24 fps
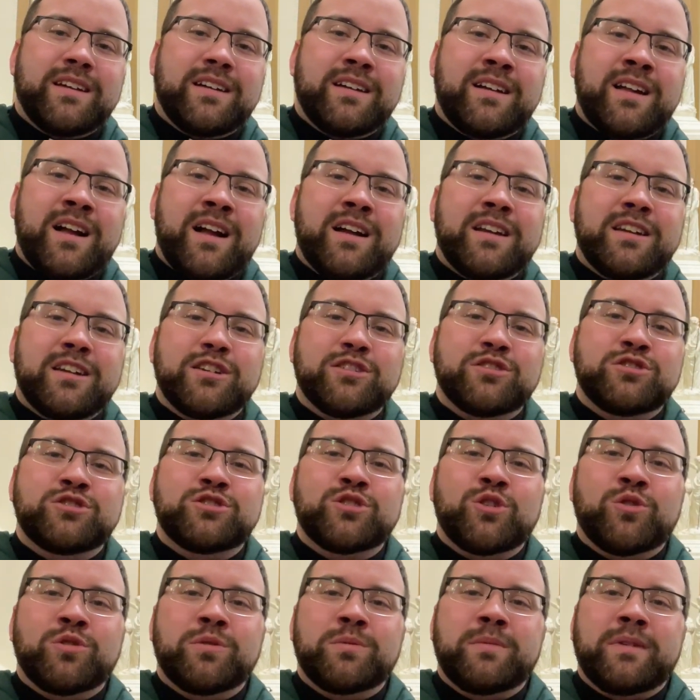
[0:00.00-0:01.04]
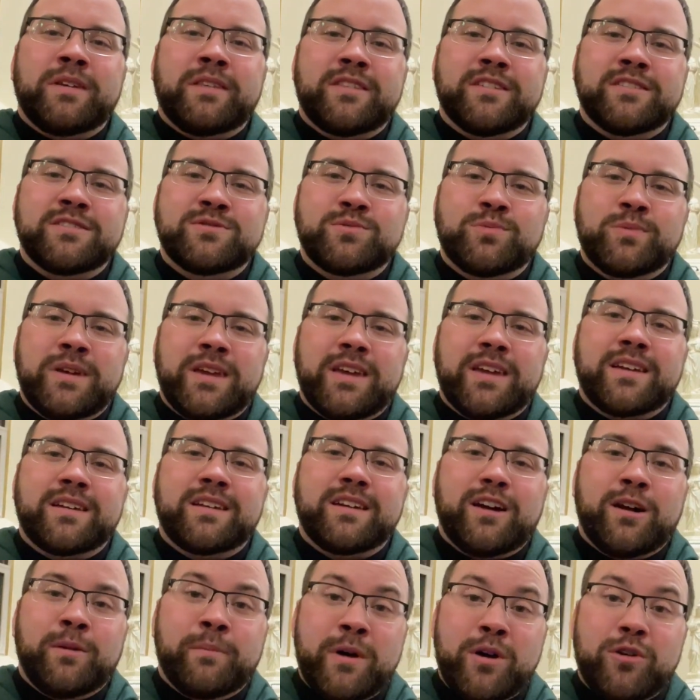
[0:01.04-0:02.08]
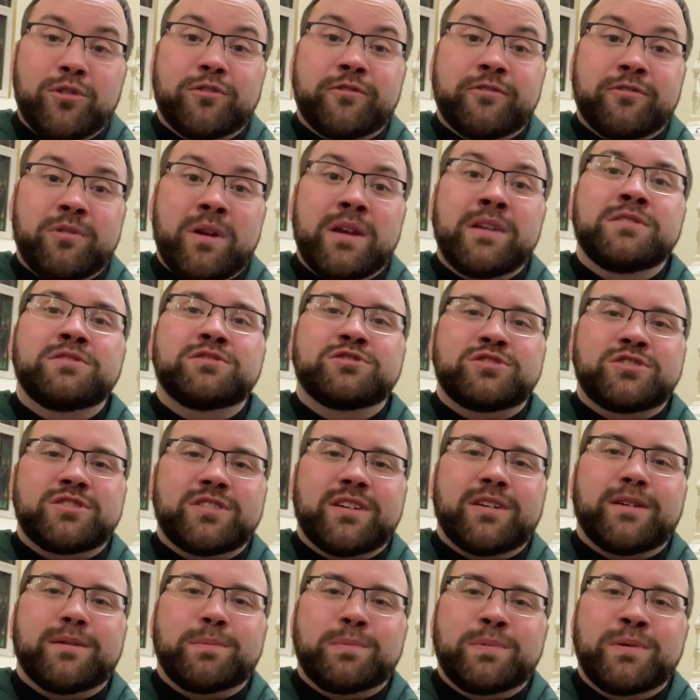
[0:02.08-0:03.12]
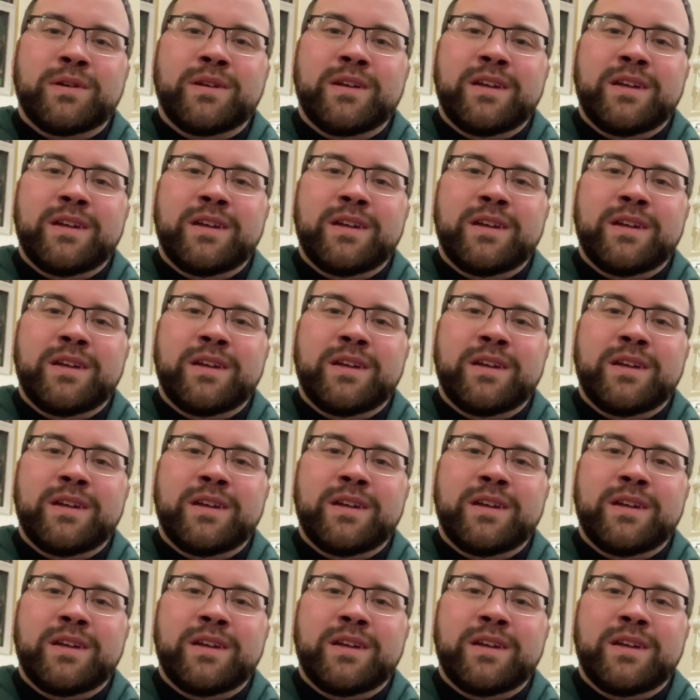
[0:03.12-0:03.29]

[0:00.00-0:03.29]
God has shown me this week about friendship.